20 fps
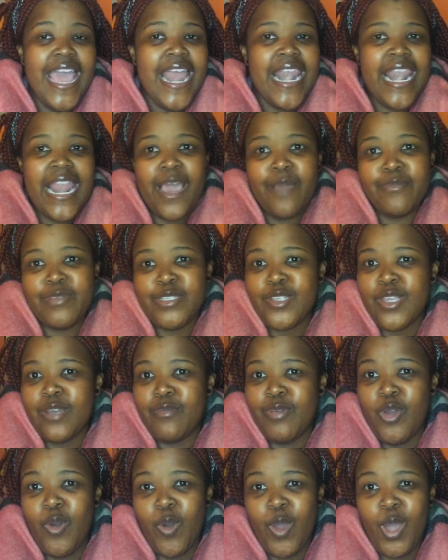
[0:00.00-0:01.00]
Like, I'm just gonna
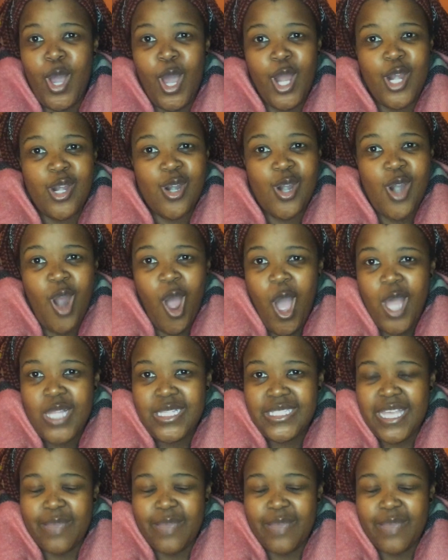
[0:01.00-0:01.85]
be going on rants.